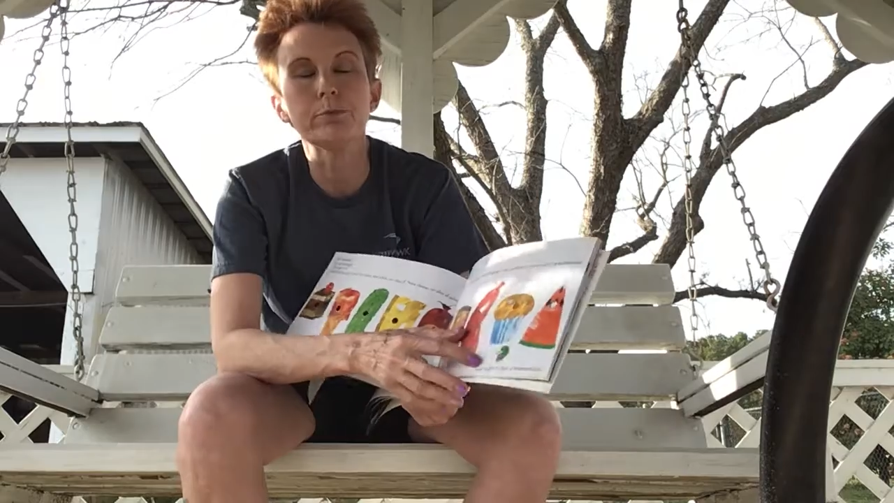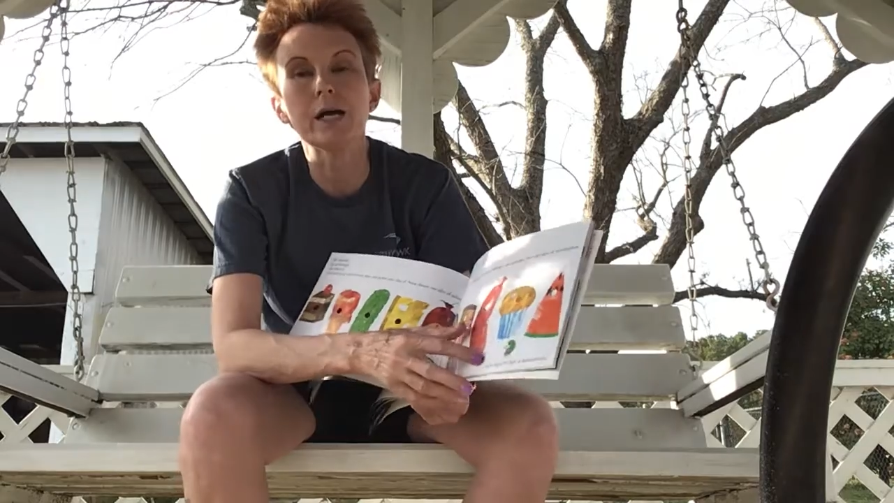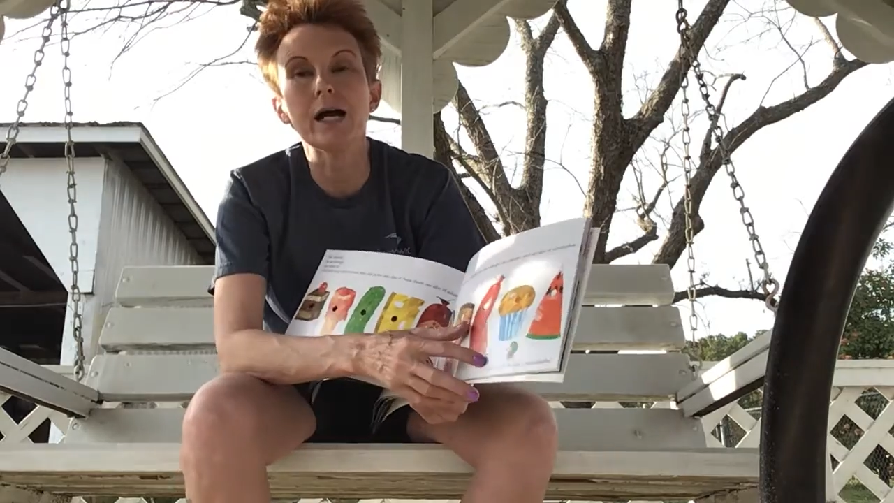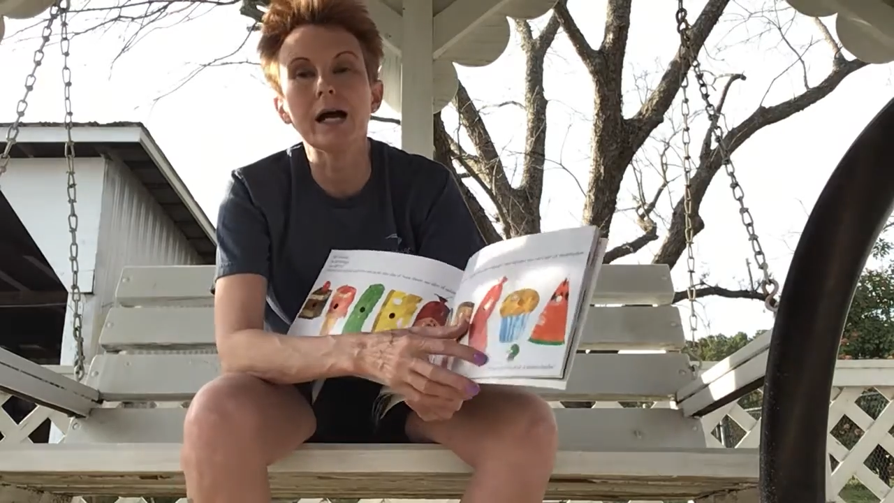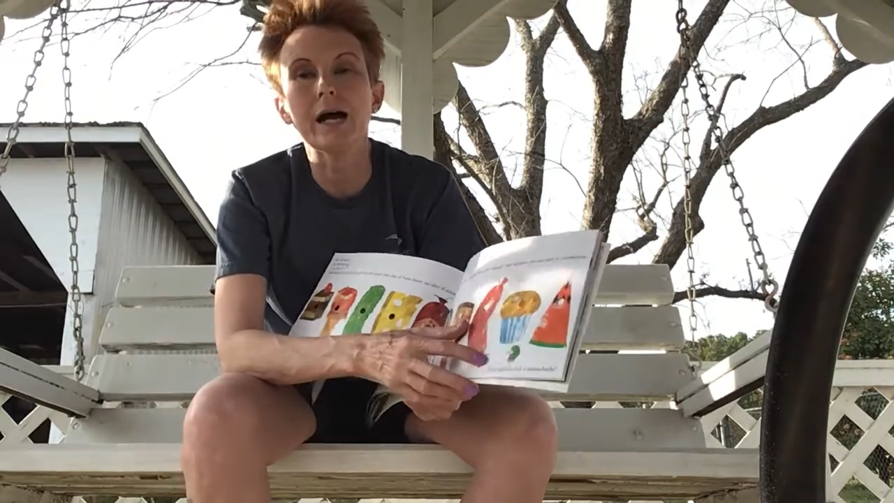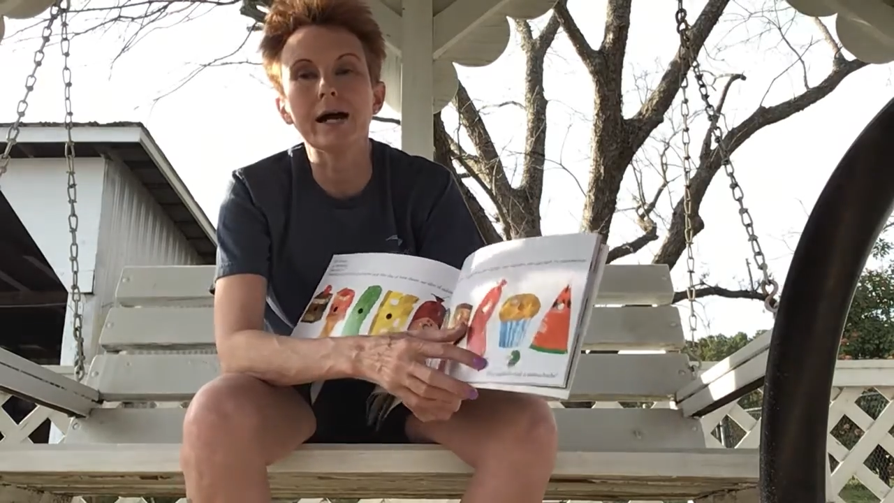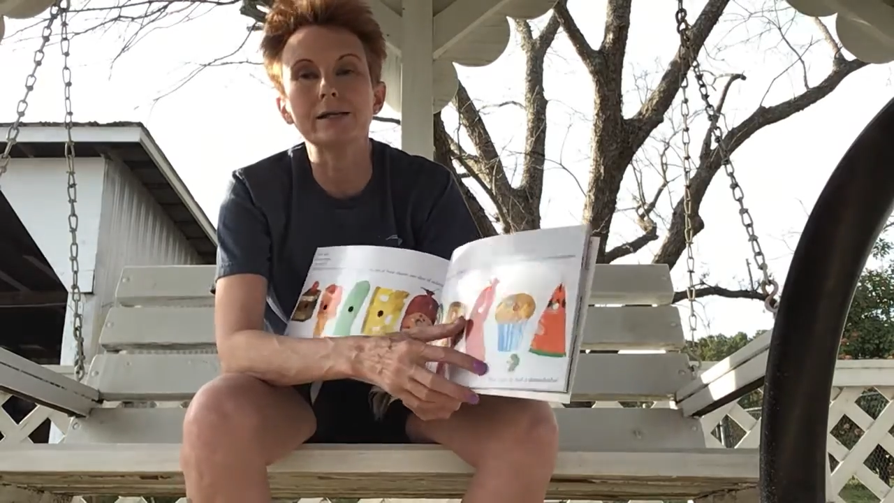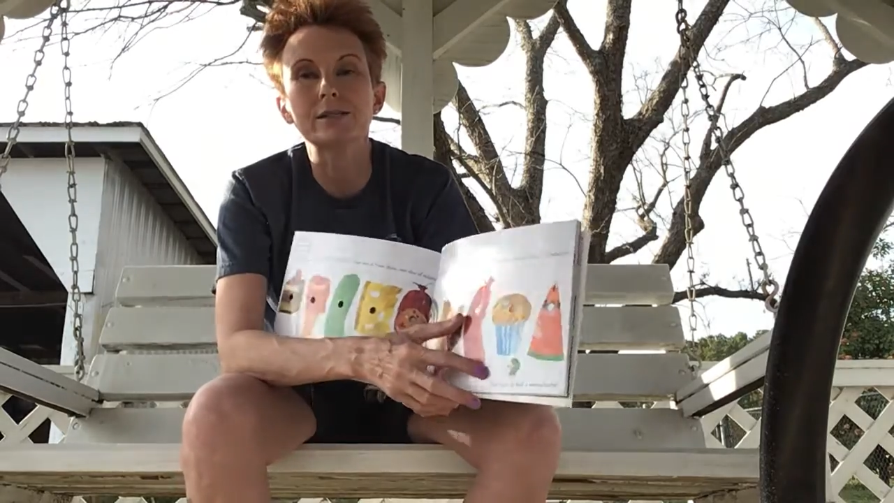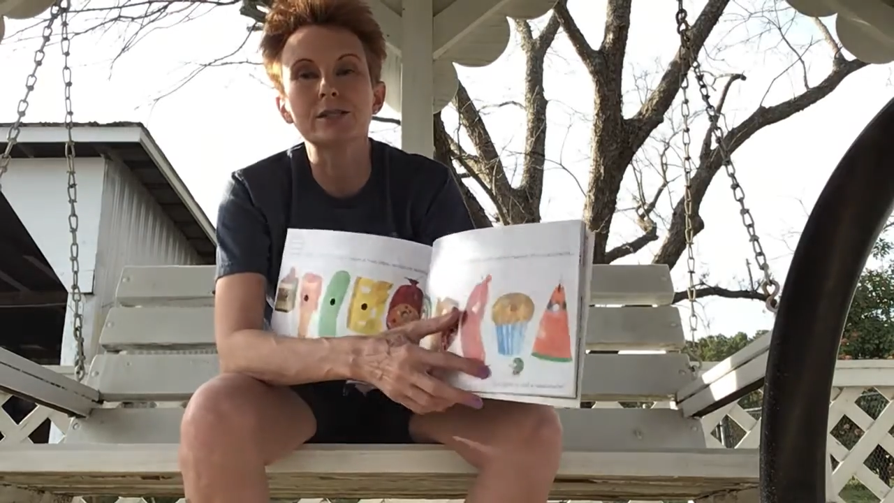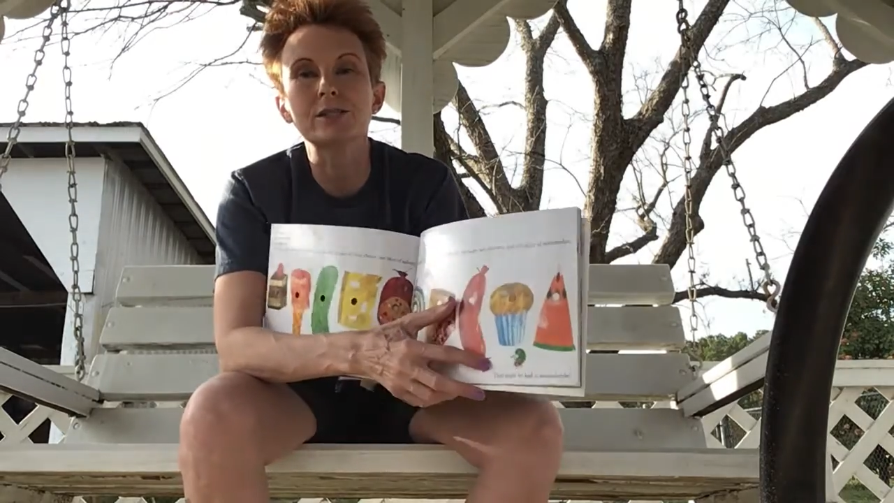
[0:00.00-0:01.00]

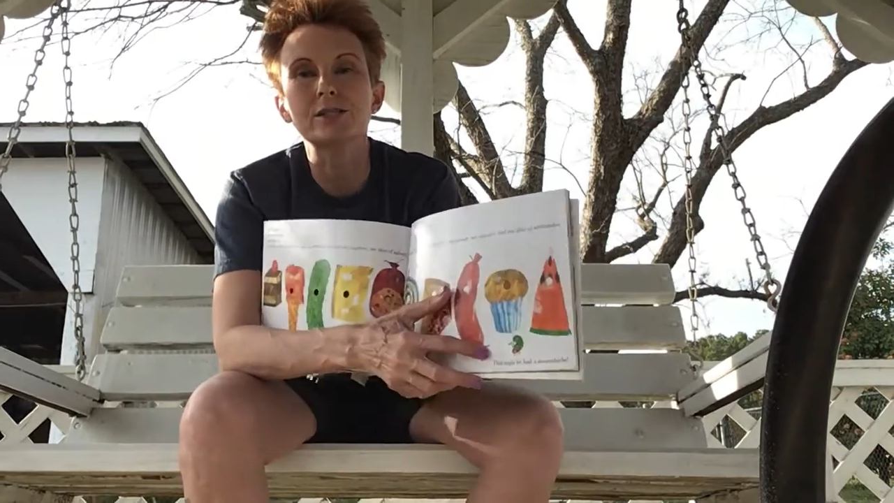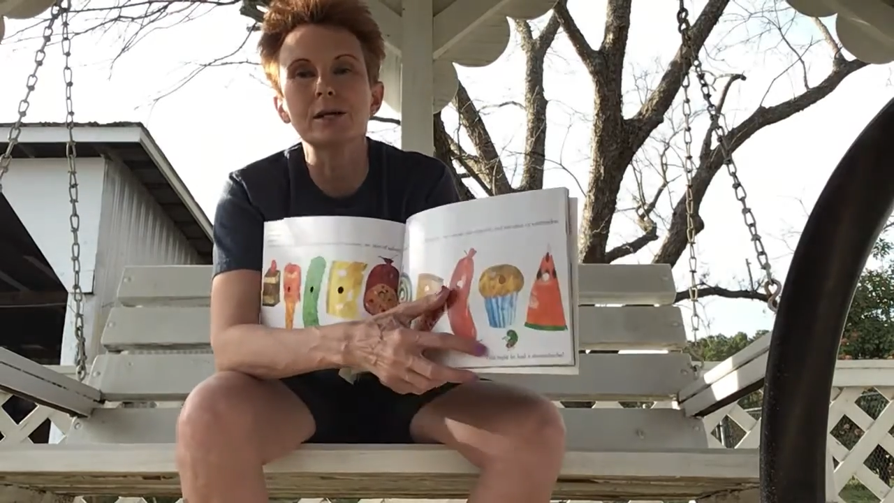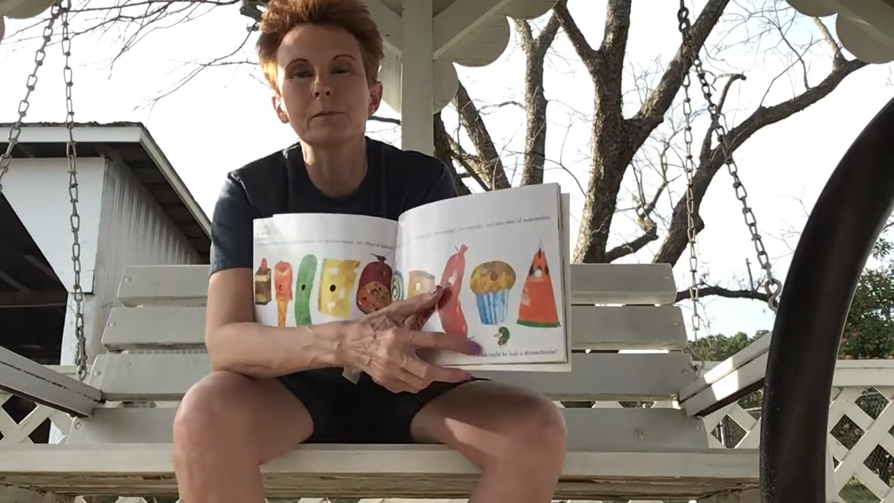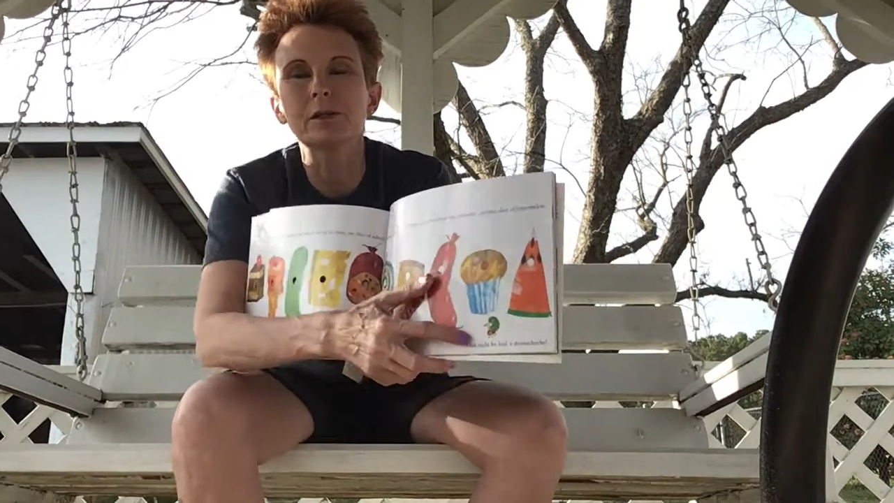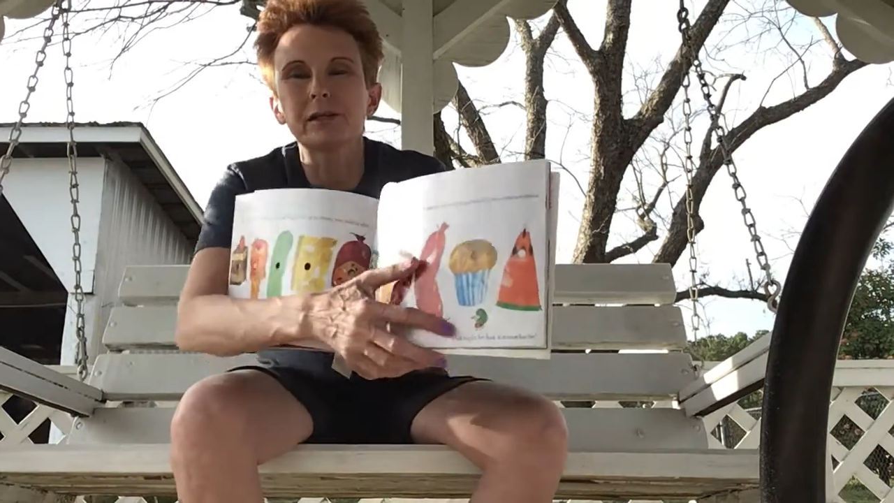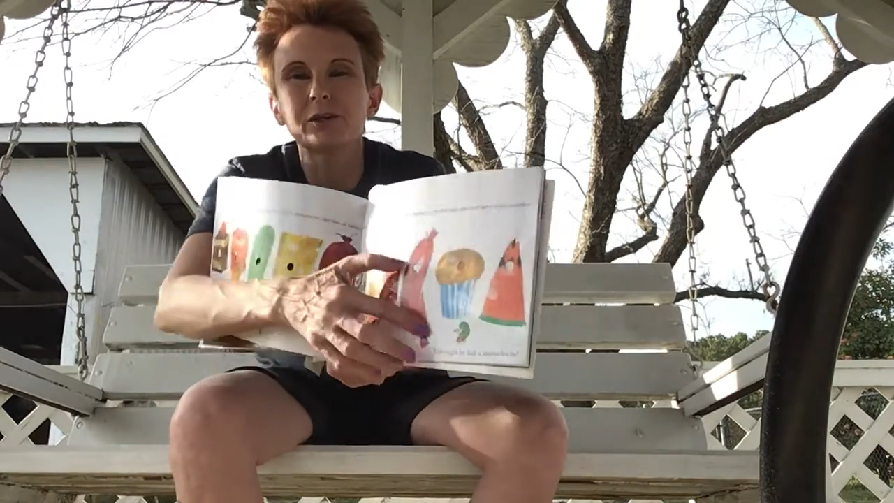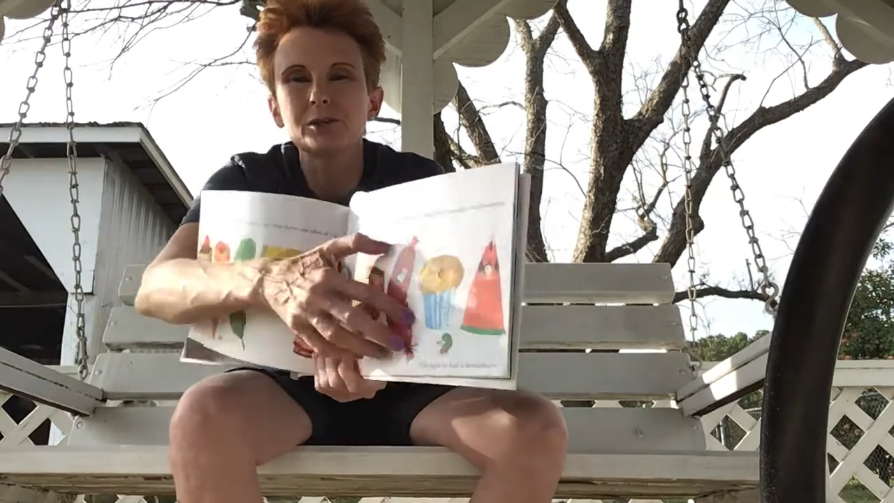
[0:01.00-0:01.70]
bad stomach ache.